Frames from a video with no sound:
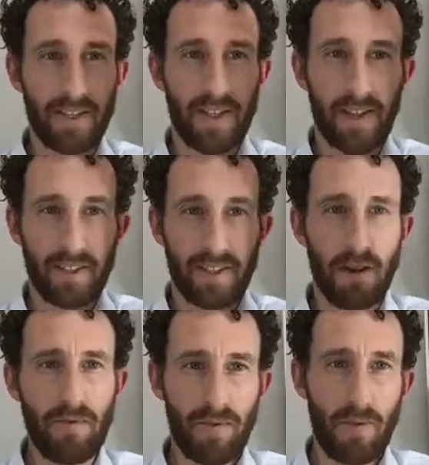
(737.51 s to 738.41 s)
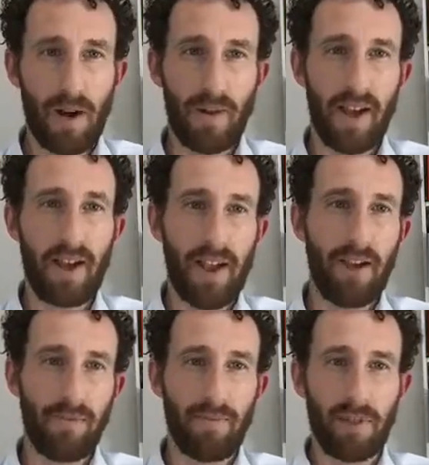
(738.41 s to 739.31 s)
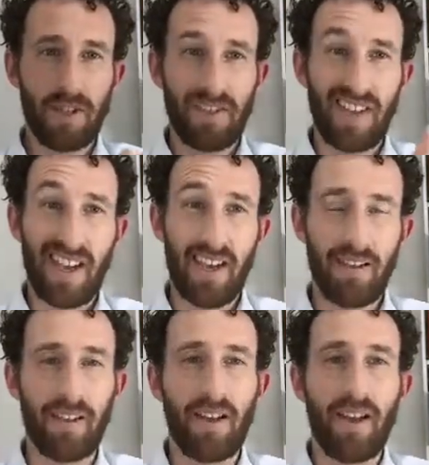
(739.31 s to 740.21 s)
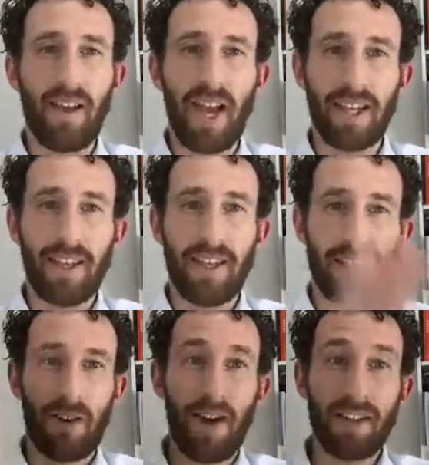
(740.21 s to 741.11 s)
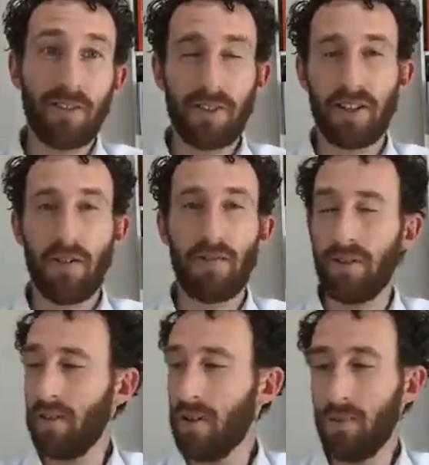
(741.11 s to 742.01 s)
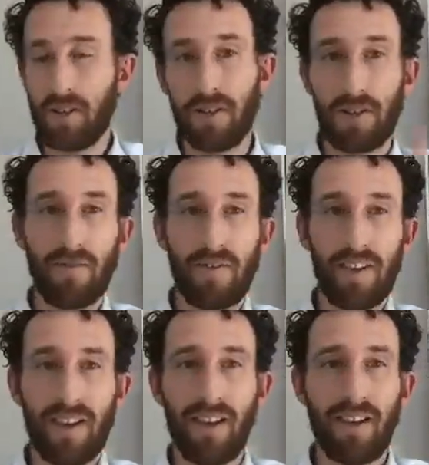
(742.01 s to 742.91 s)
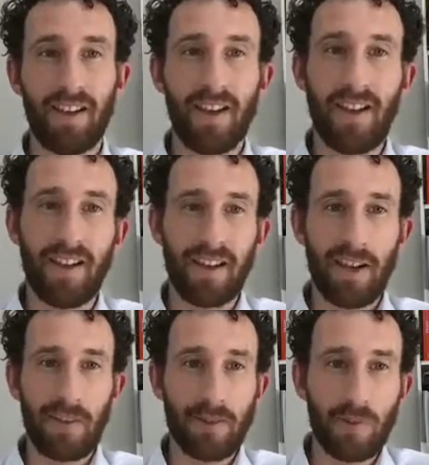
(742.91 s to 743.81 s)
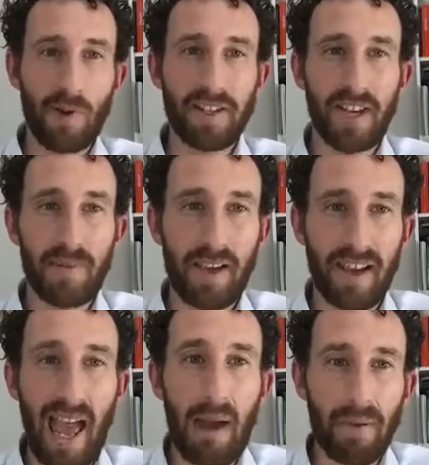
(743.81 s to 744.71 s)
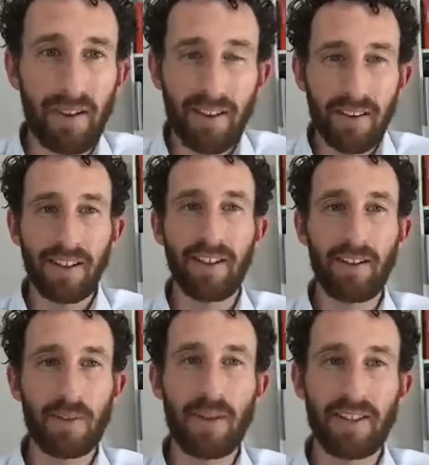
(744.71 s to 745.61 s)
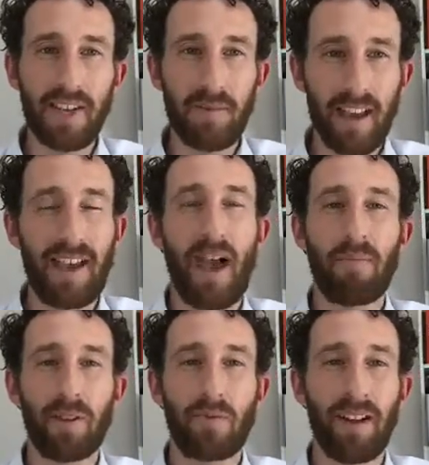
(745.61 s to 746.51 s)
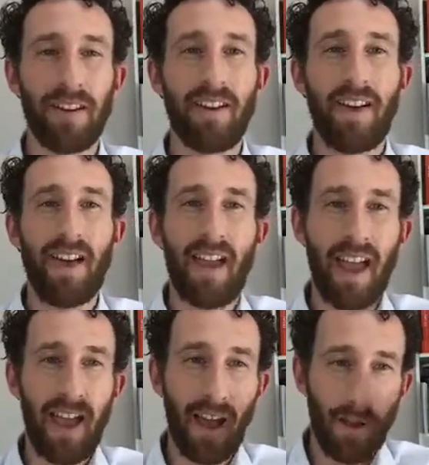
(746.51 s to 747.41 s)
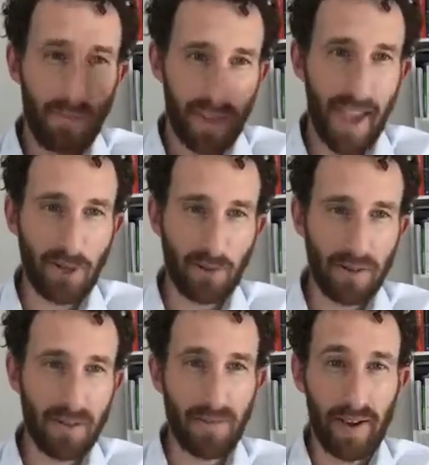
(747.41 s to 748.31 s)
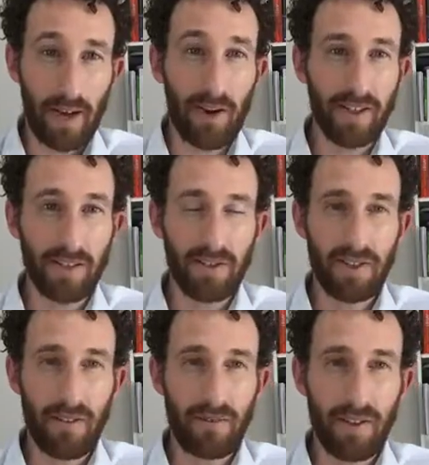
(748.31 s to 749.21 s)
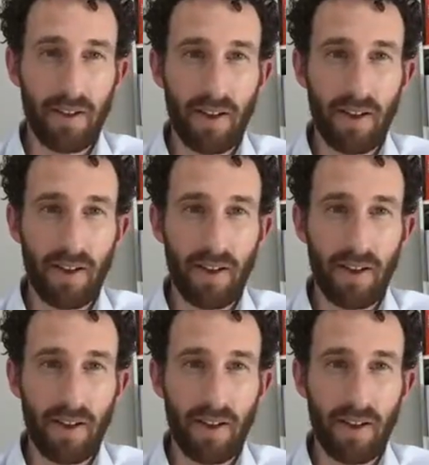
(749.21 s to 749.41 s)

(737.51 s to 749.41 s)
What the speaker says: our self of where we are now, which is here, and then there's our ideal self, which is over here. Now, there's always going to be a gap. There's always going to be a gap between our actual self and our ideal self.